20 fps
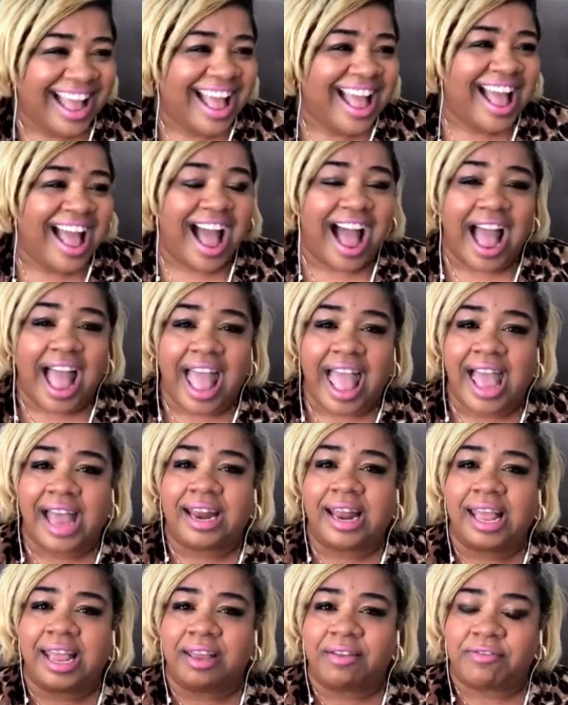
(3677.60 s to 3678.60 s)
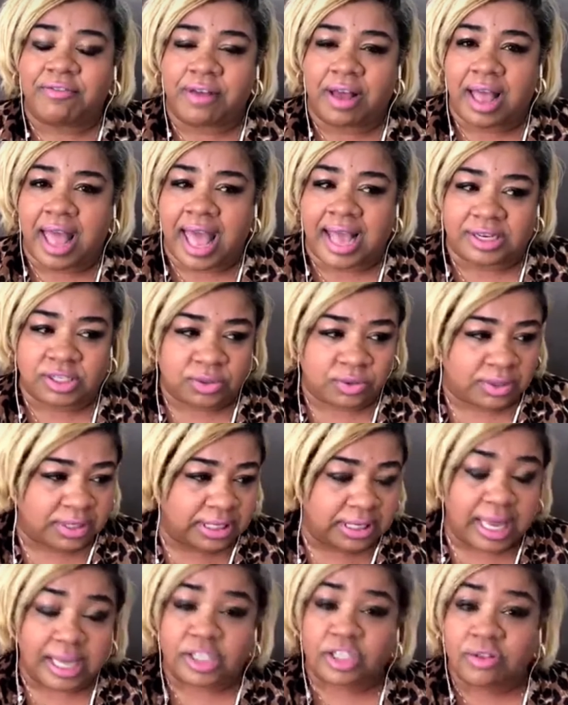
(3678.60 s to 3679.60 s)
I had a, a, actual
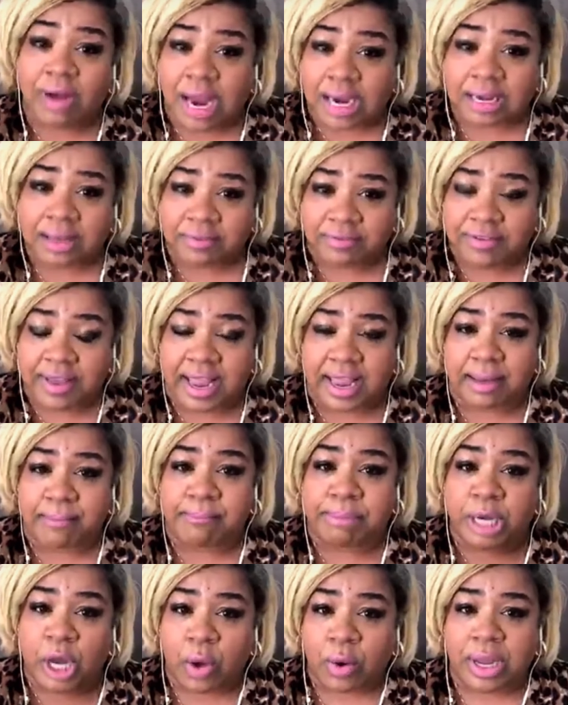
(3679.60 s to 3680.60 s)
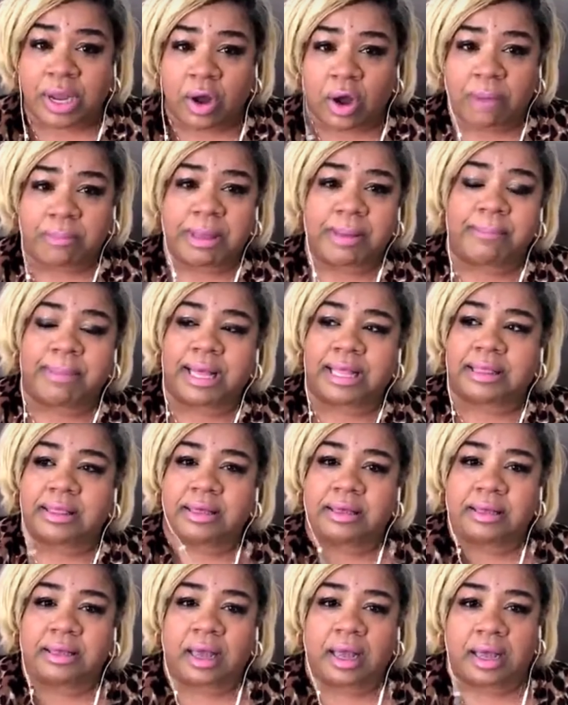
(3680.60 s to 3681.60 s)
electronic fan blowing on me, but the
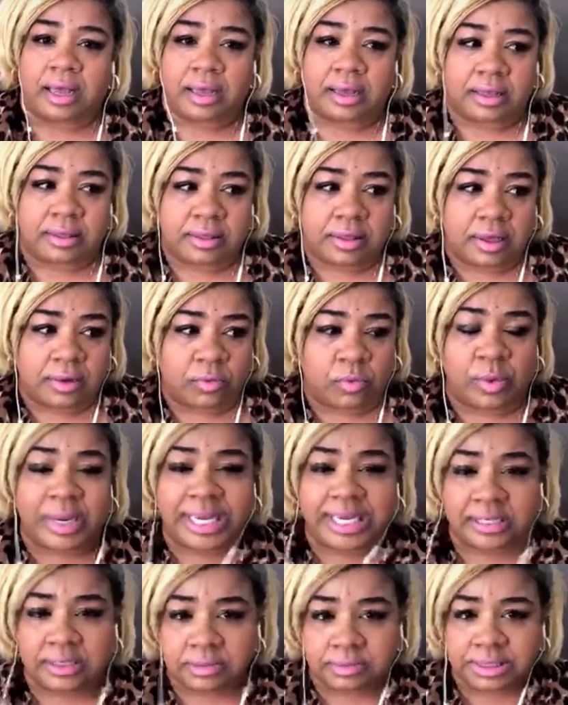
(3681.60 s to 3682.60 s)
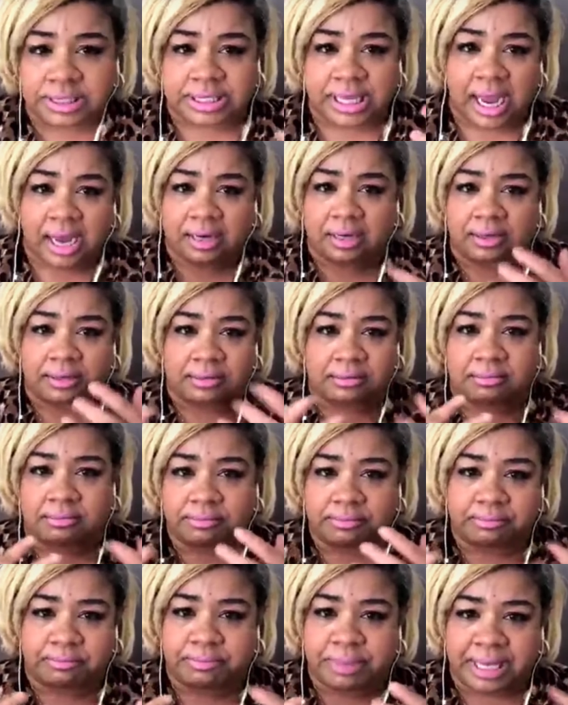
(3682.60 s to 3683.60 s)
uh, the wind was kind of
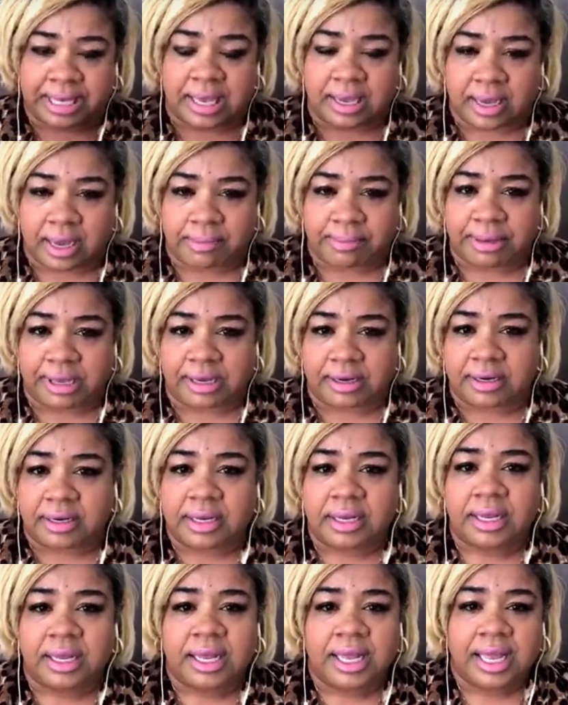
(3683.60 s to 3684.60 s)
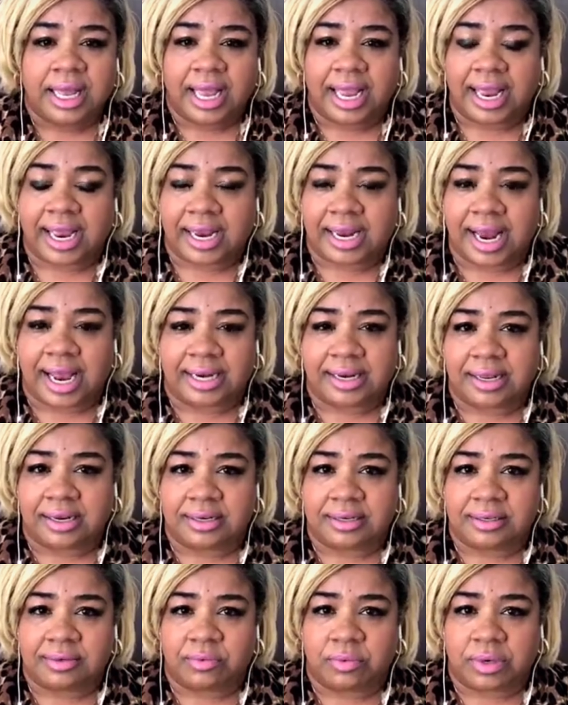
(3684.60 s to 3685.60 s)
picking up here, and I
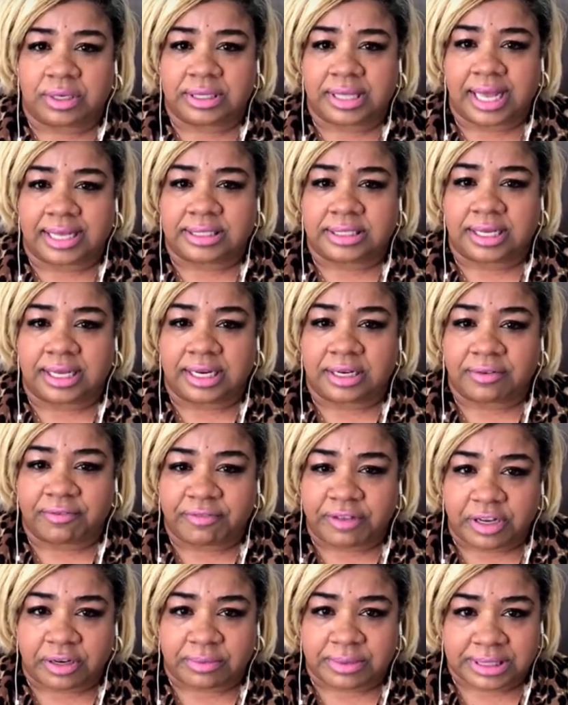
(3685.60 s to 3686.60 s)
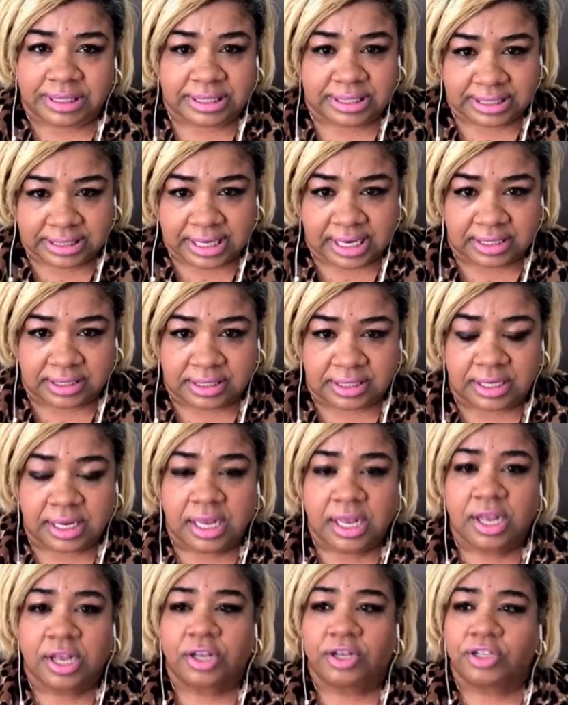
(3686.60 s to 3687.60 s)
didn't want that to interfere with the discussion.
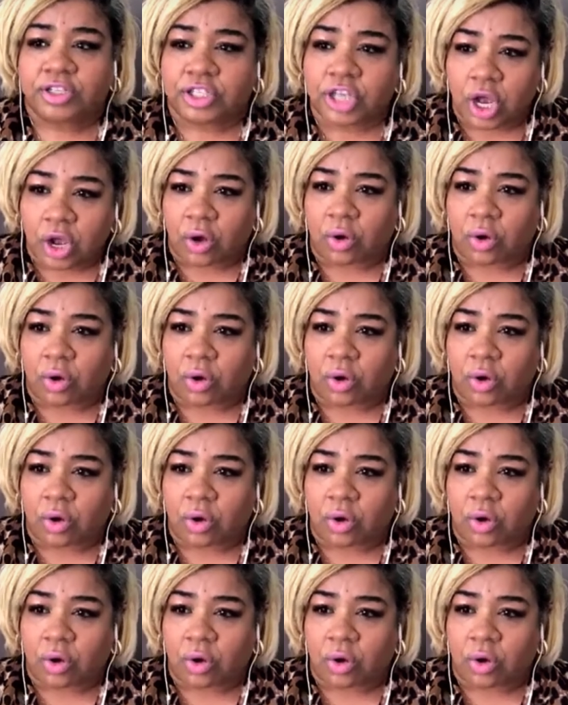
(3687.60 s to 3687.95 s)
So,